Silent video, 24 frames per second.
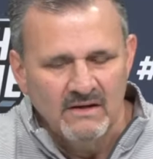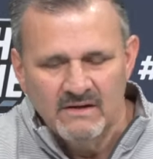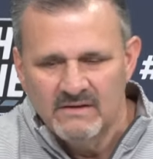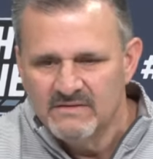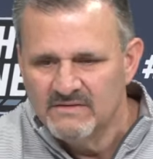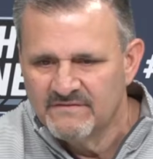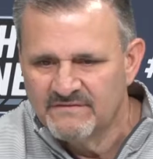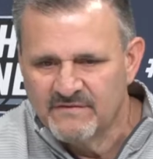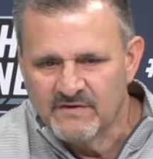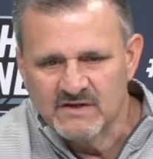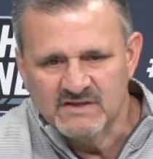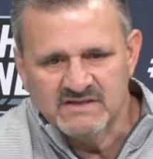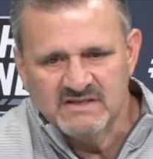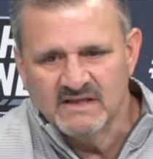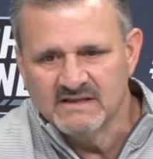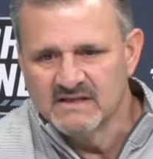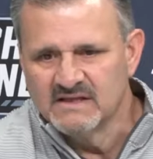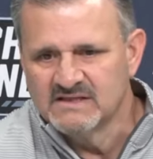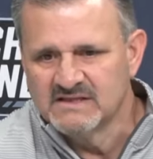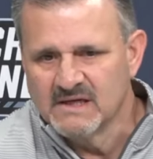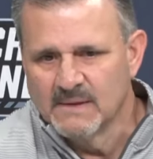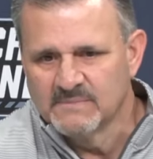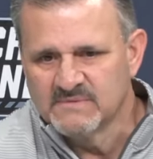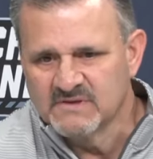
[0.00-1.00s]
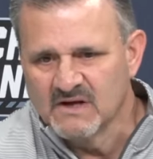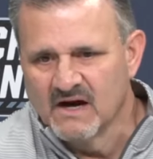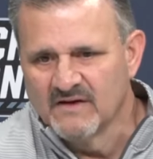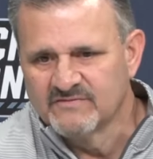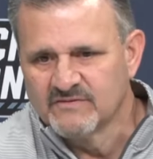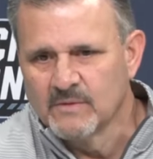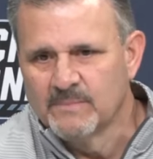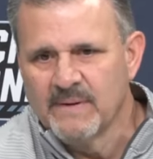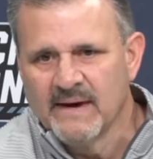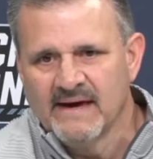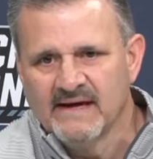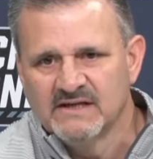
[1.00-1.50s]
First thing that jumps off
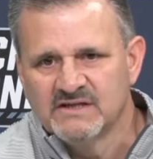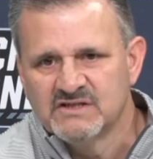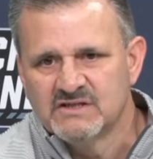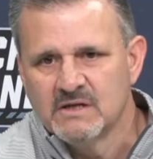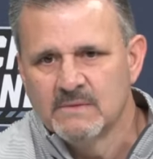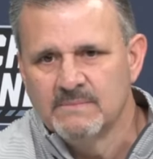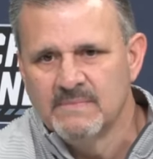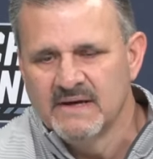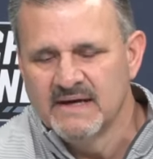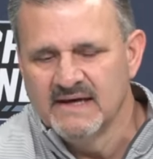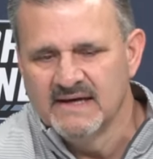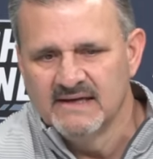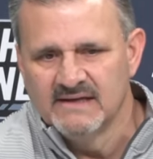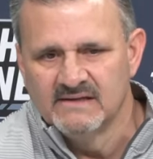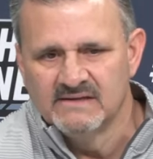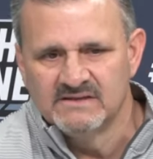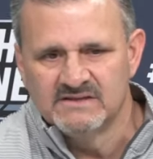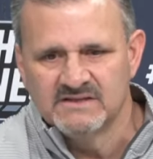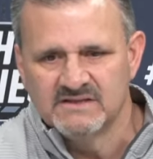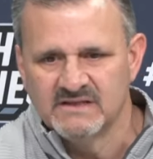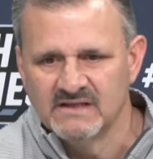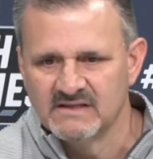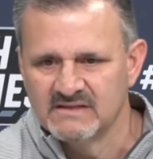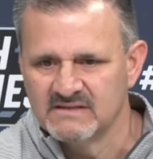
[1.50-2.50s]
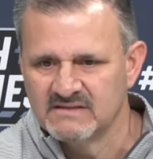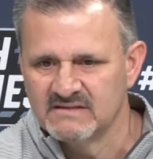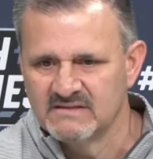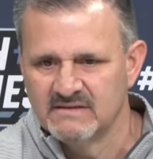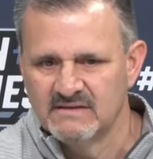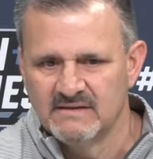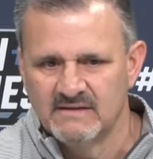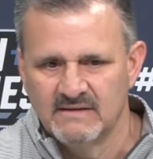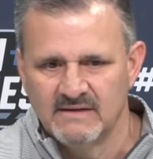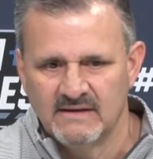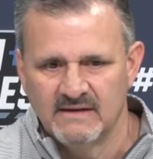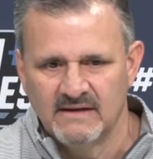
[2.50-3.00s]
the page to me is just
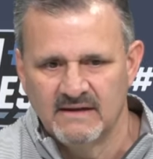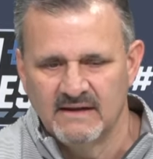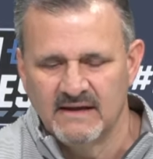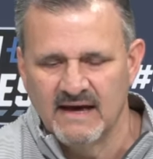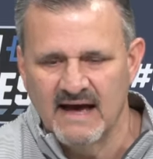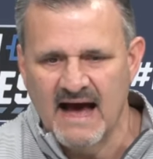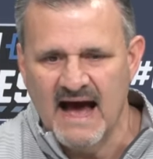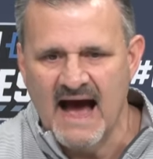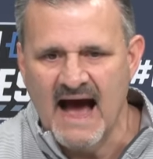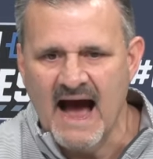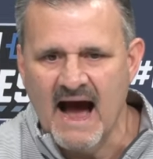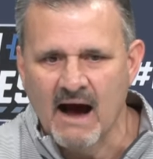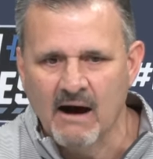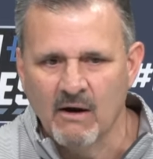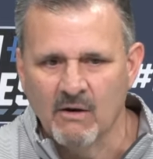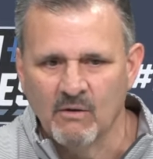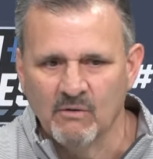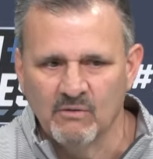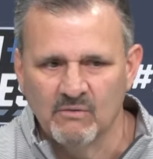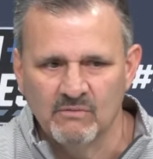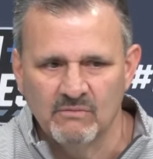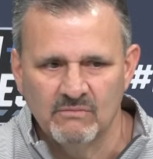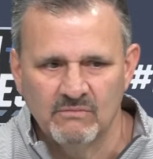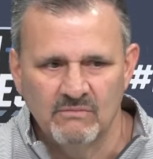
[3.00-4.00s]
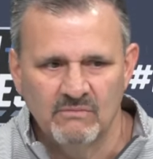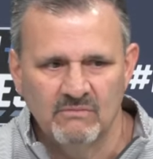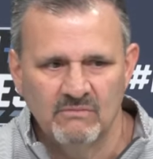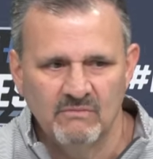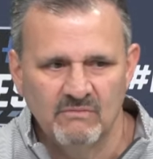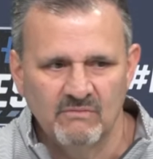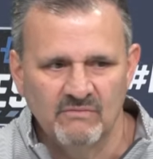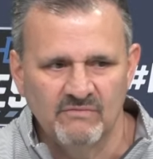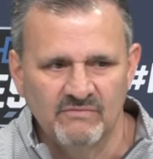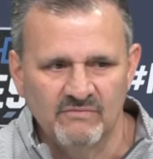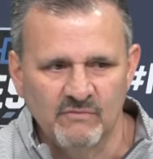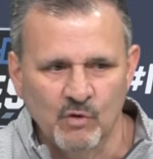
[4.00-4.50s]
how
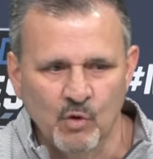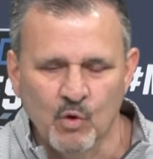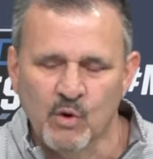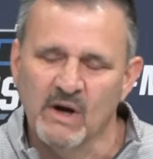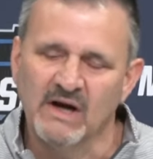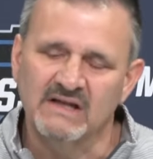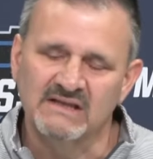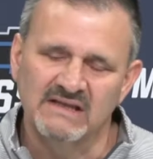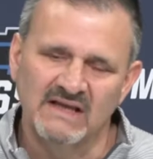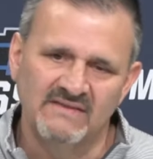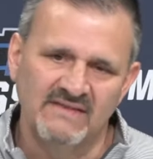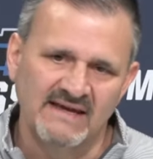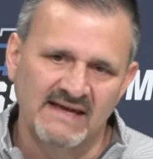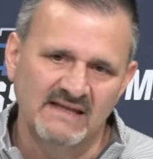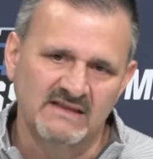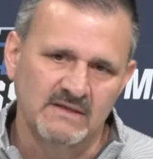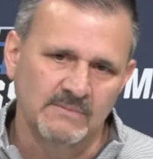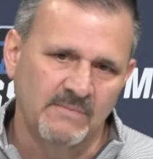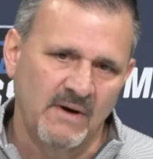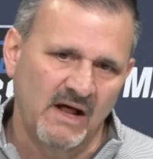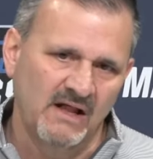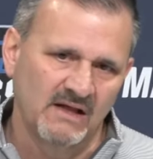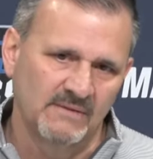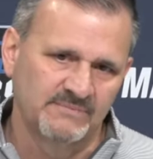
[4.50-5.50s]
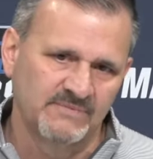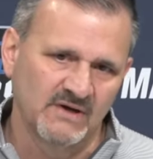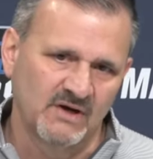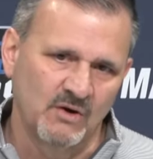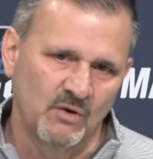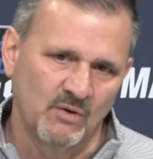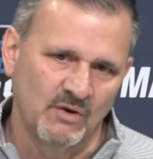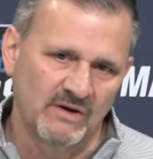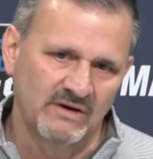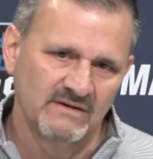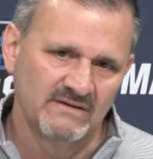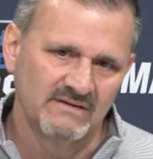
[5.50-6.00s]
quickly they get the ball up the
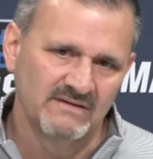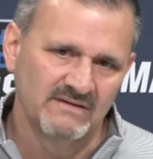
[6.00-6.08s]
court.